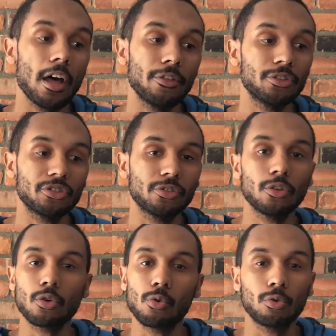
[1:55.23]
they're just
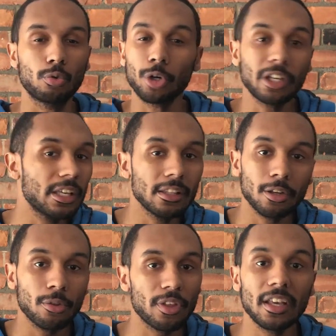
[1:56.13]
little quirky
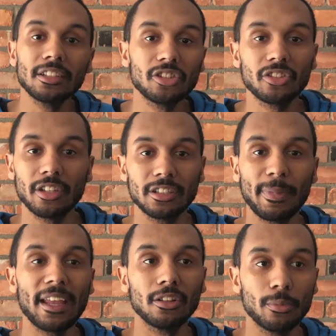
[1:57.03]
little things just to
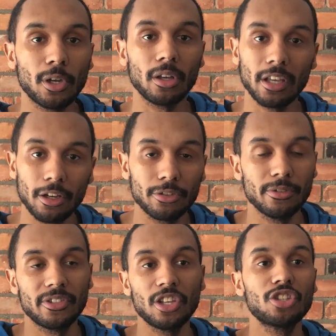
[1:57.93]
expand a little bit on
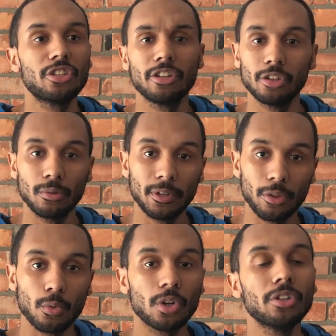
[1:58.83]
characterization and a little bit on
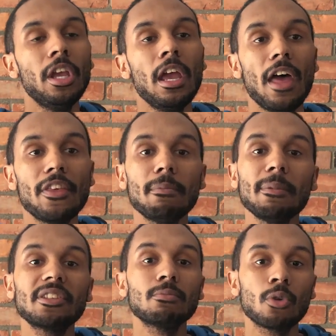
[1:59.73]
the world, and then
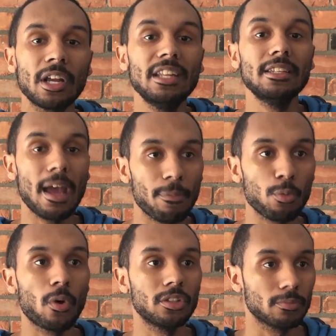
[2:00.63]
maybe some more in-depth ones